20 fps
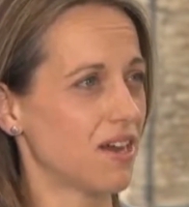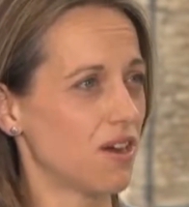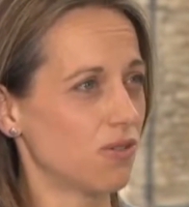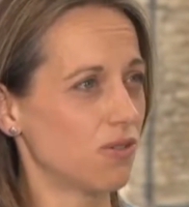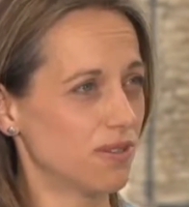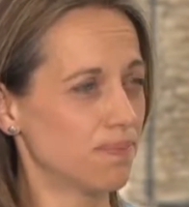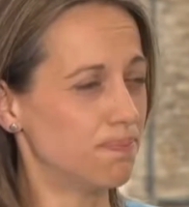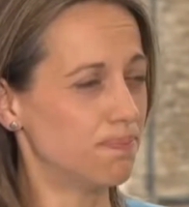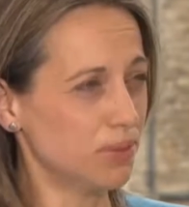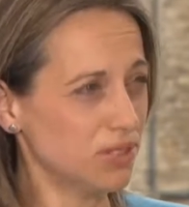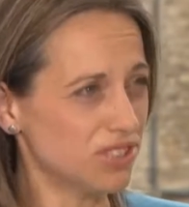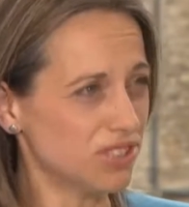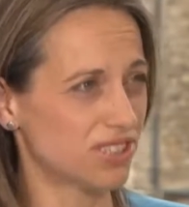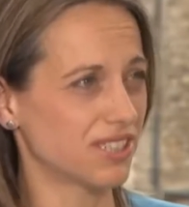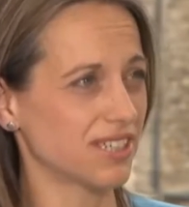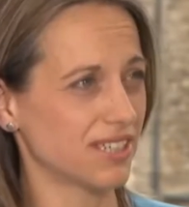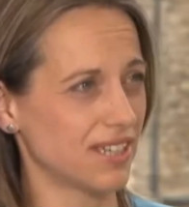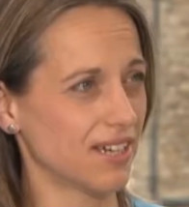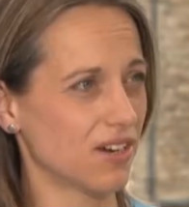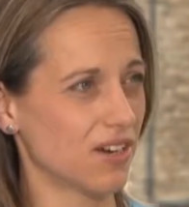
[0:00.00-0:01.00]
with
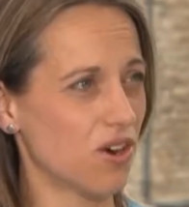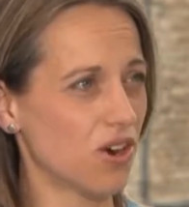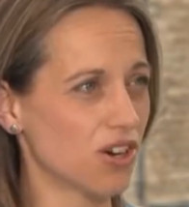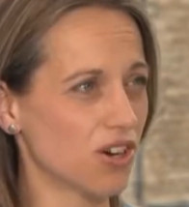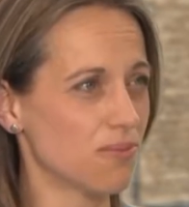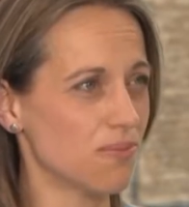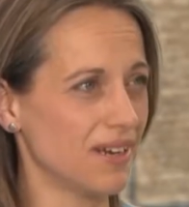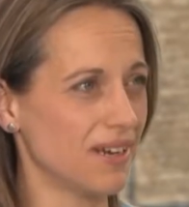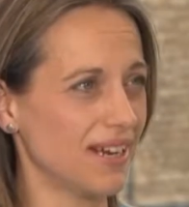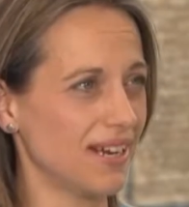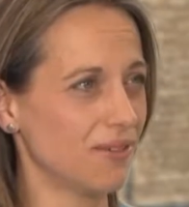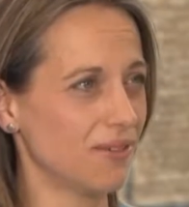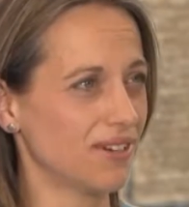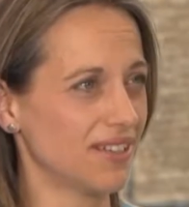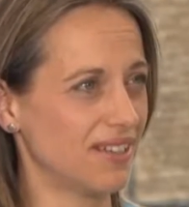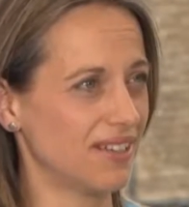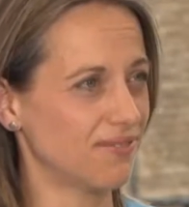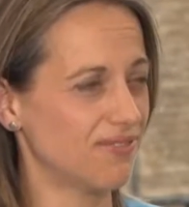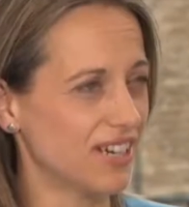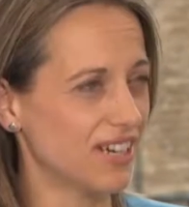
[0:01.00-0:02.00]
boosting the economy,
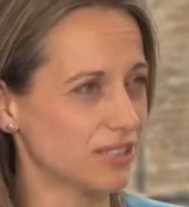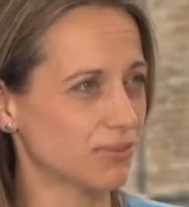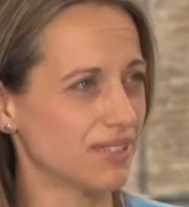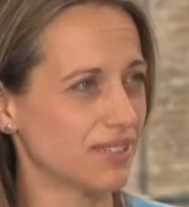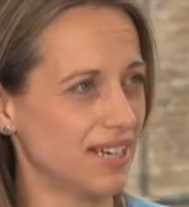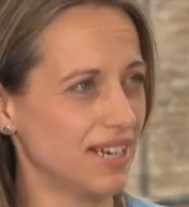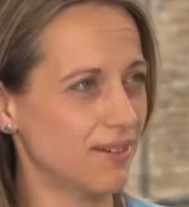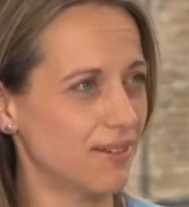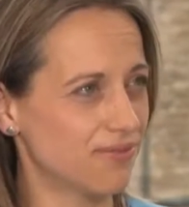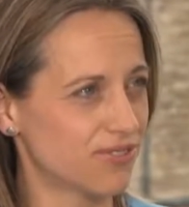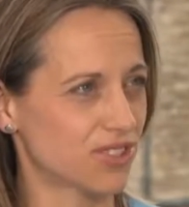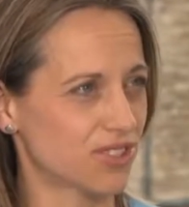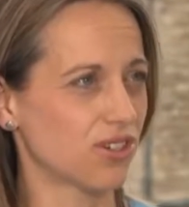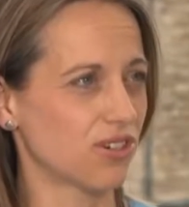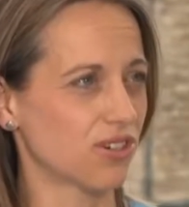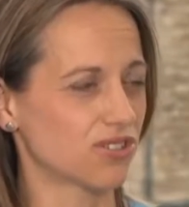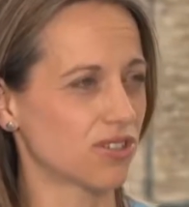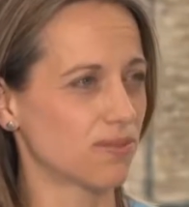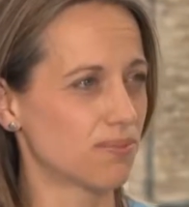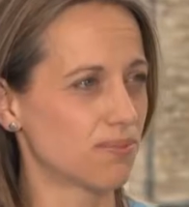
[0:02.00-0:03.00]
with investment in
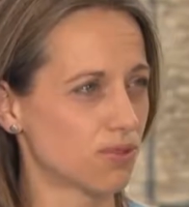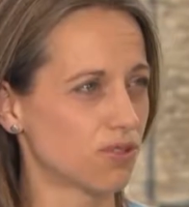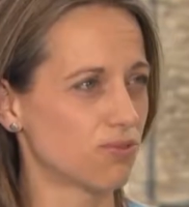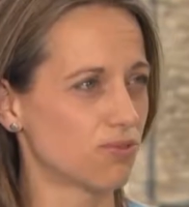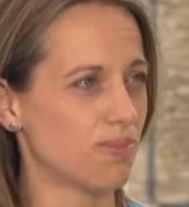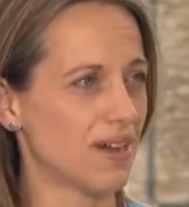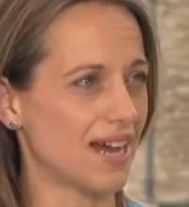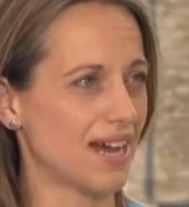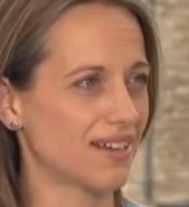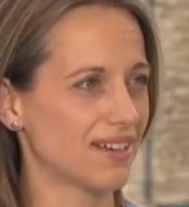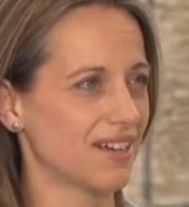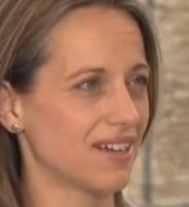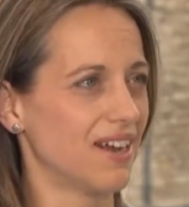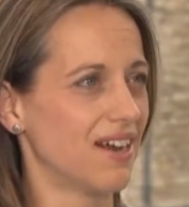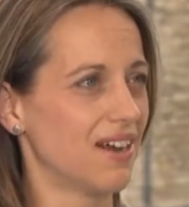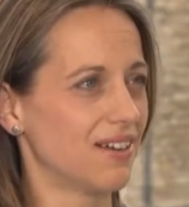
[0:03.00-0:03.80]
infrastructure and broadband,